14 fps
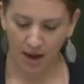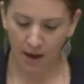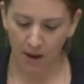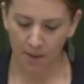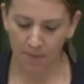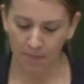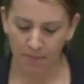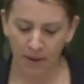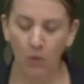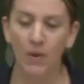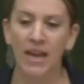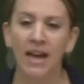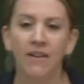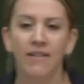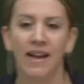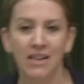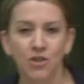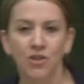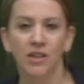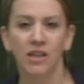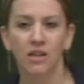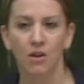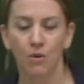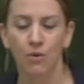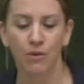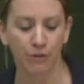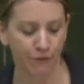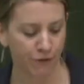Um, but we have actually
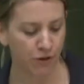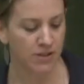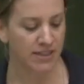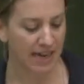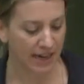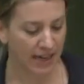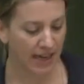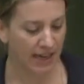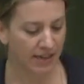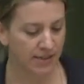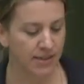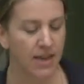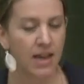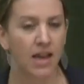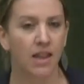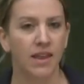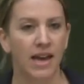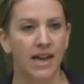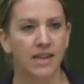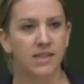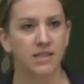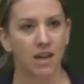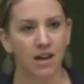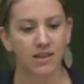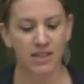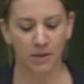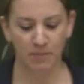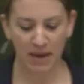known for decades that
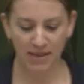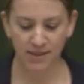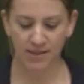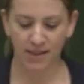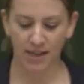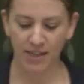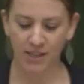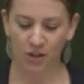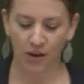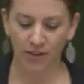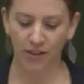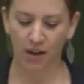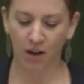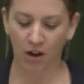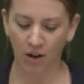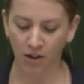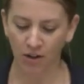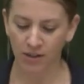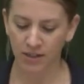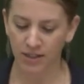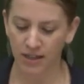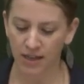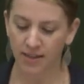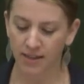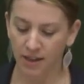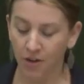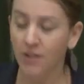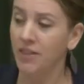toxic pesticides are at the heart,
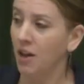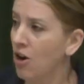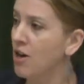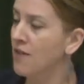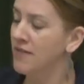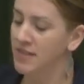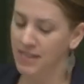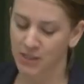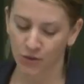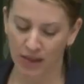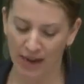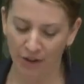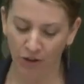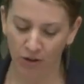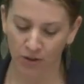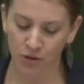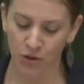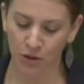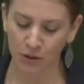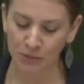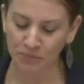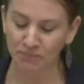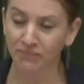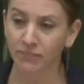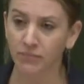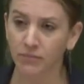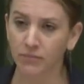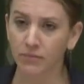that are at the heart of industrial agriculture,
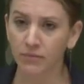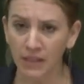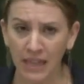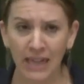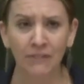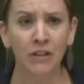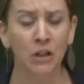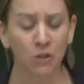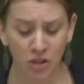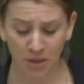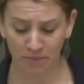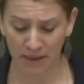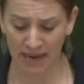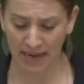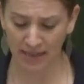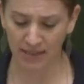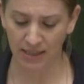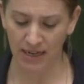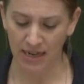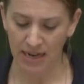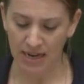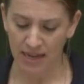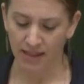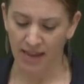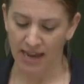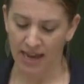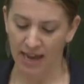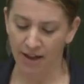have huge impact.
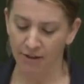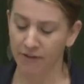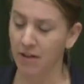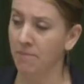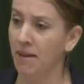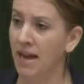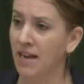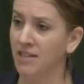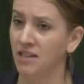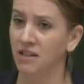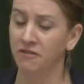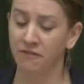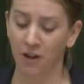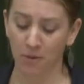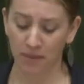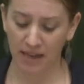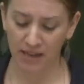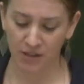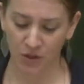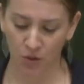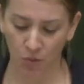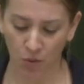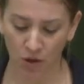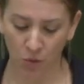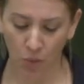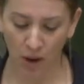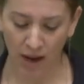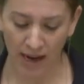They have impact on farmland
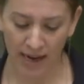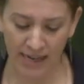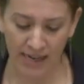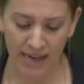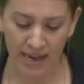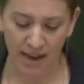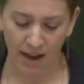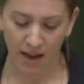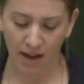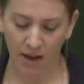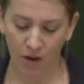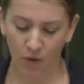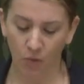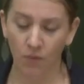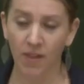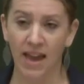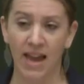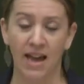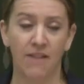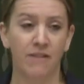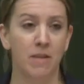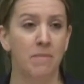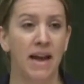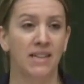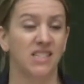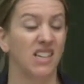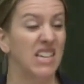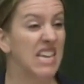worldwide. Uh, they have
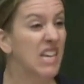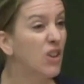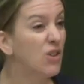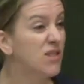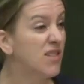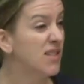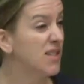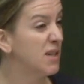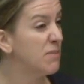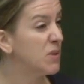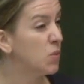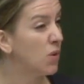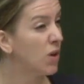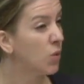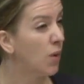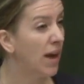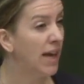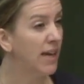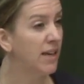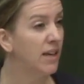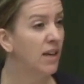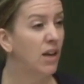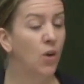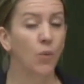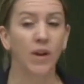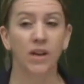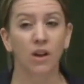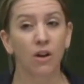impact on ecosystems worldwide.
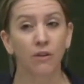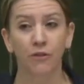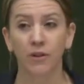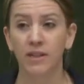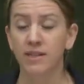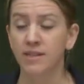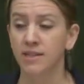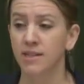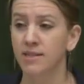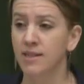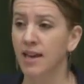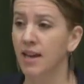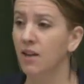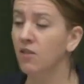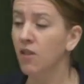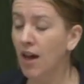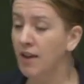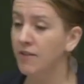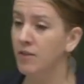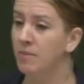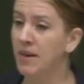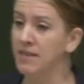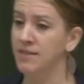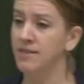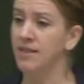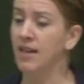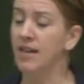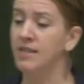We know, for instance, that a lot of the
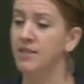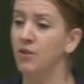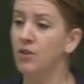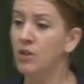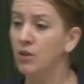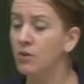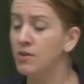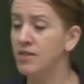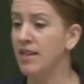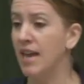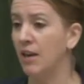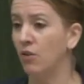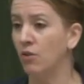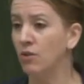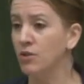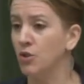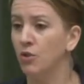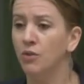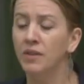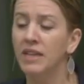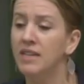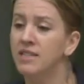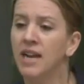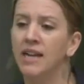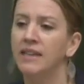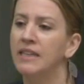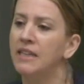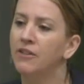pesticides that are used in agriculture, only a
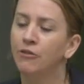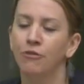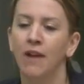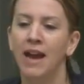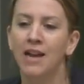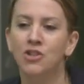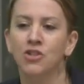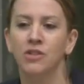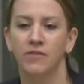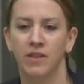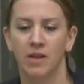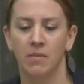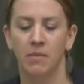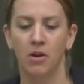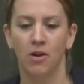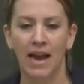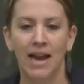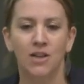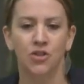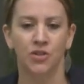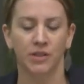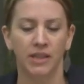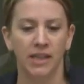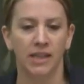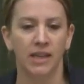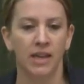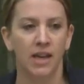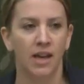tiny fraction of them are
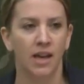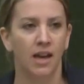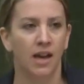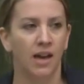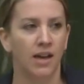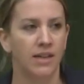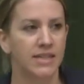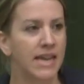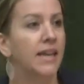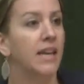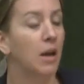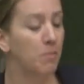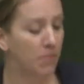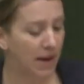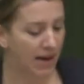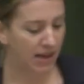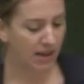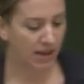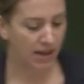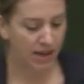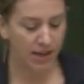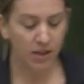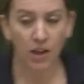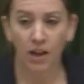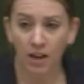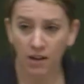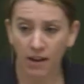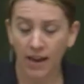actually uh, taken up by uh, and
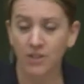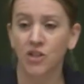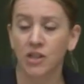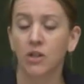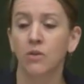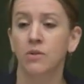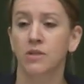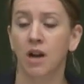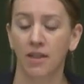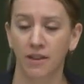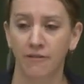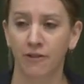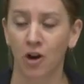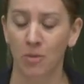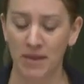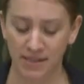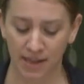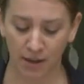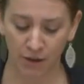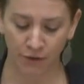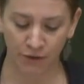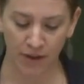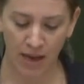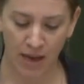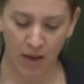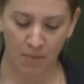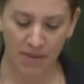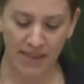uh, actually used on the farm itself.
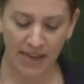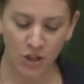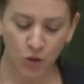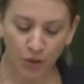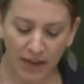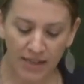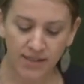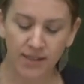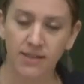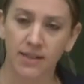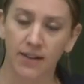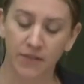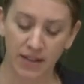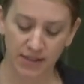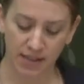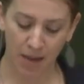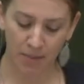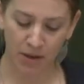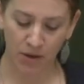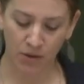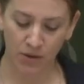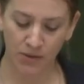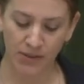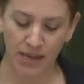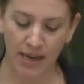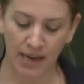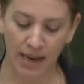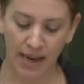But that traces of these chemicals
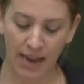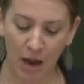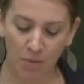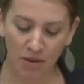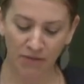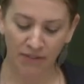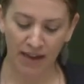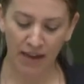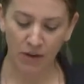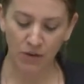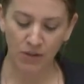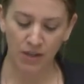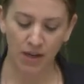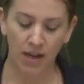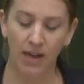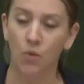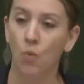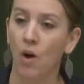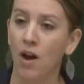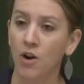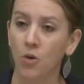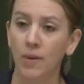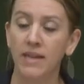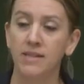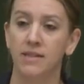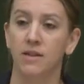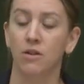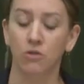can now be found in
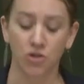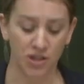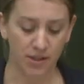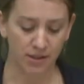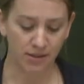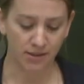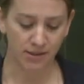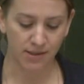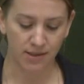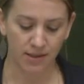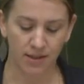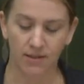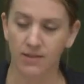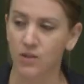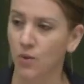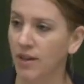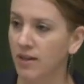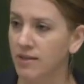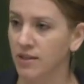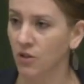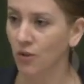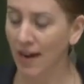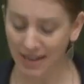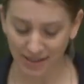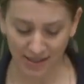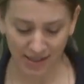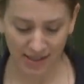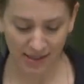waterways and oceans, soils and
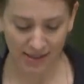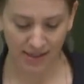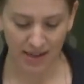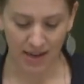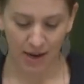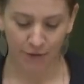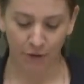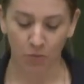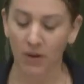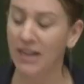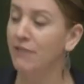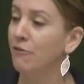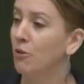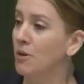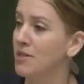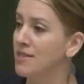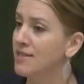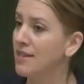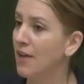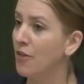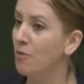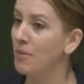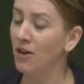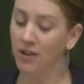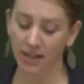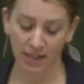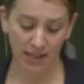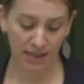grasses, from rainforests in South
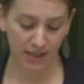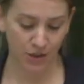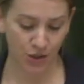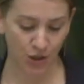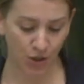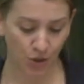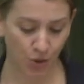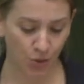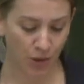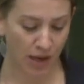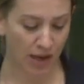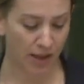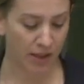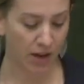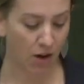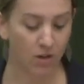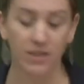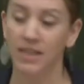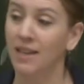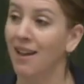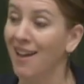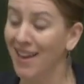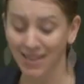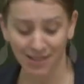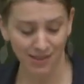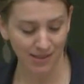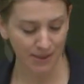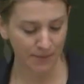America to uh, the Arctic
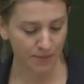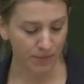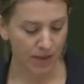ice.